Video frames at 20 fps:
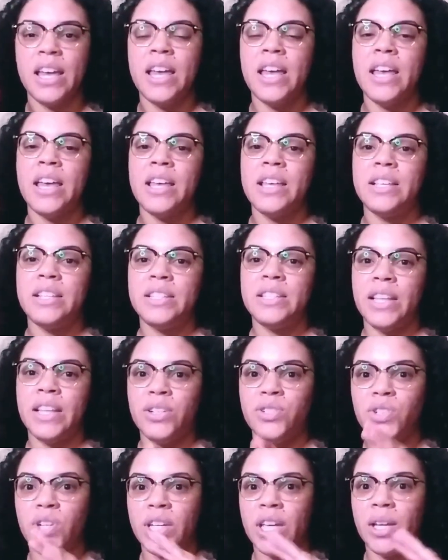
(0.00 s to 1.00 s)

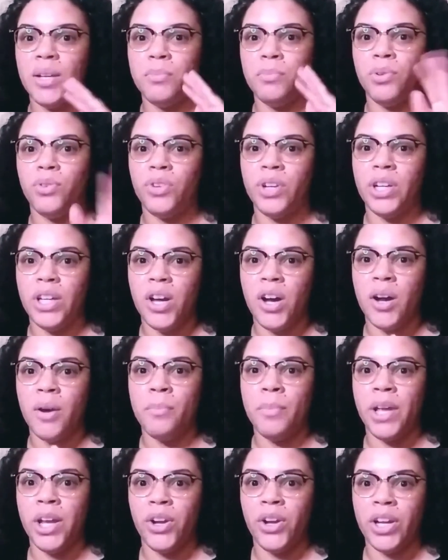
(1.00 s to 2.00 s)
Cedric and Marie are
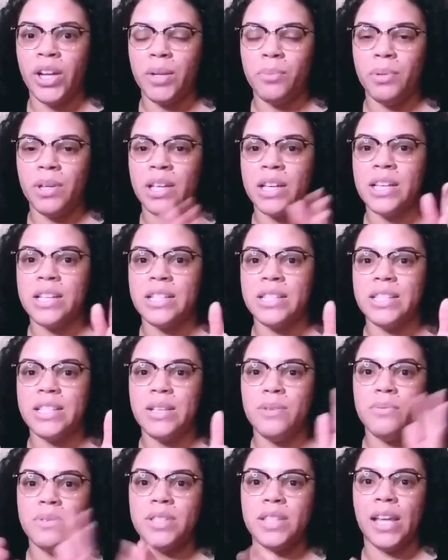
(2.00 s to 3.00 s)
married because he
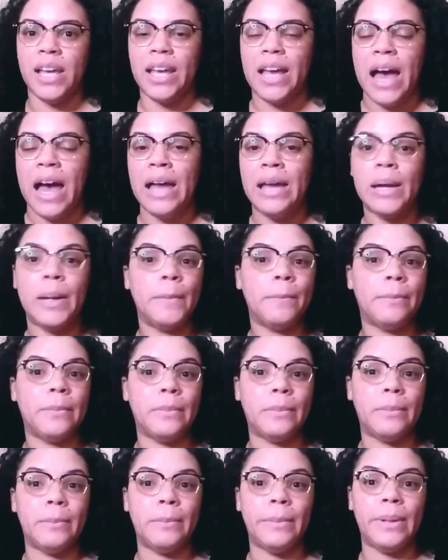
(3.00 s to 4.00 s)
was like, I am
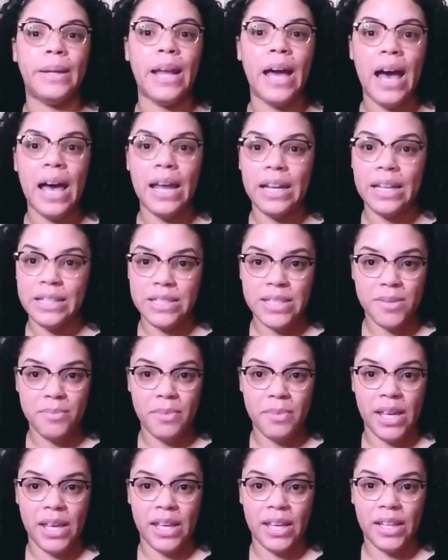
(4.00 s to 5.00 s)
not into
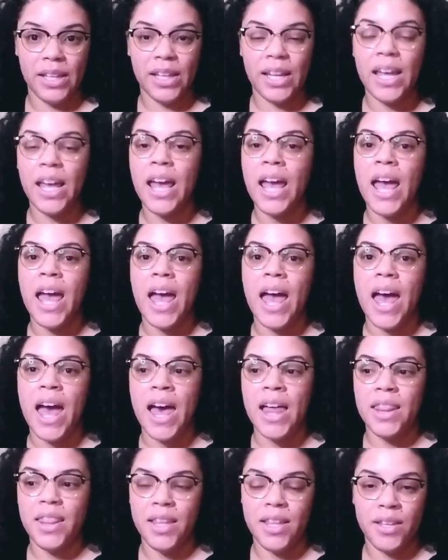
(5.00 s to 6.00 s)
men. I
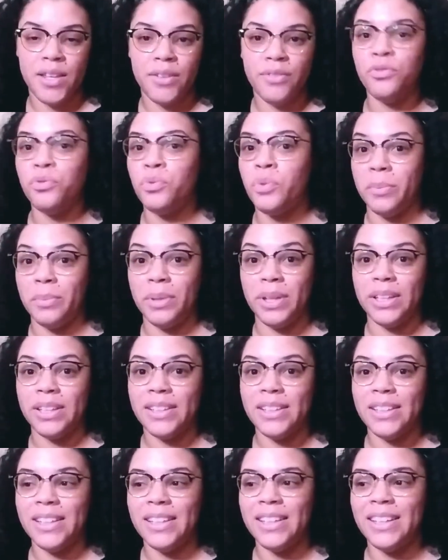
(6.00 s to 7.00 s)
love women.
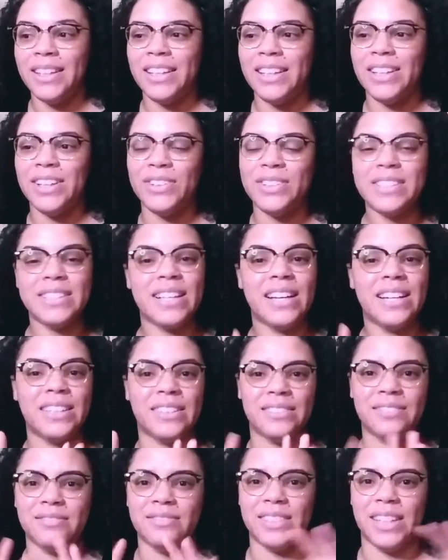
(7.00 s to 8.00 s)
You know, he's got a
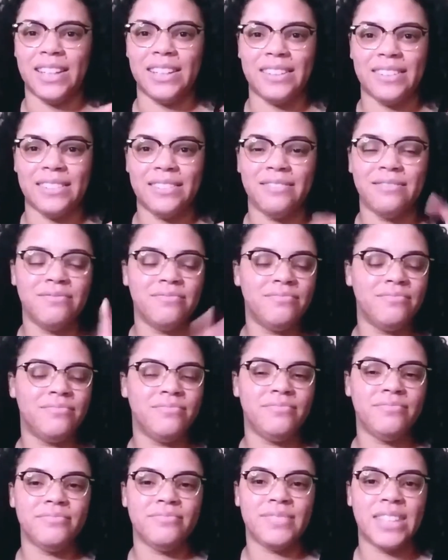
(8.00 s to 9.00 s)
like
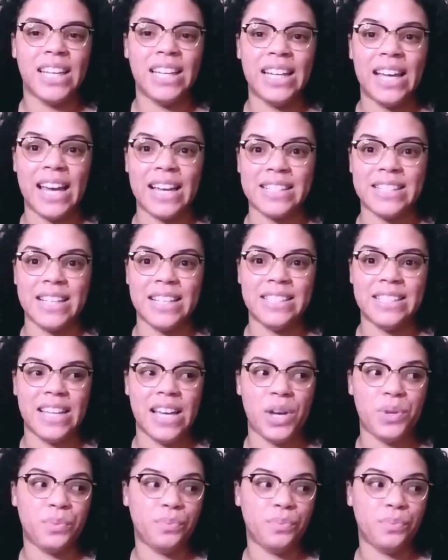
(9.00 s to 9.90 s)
an accent down.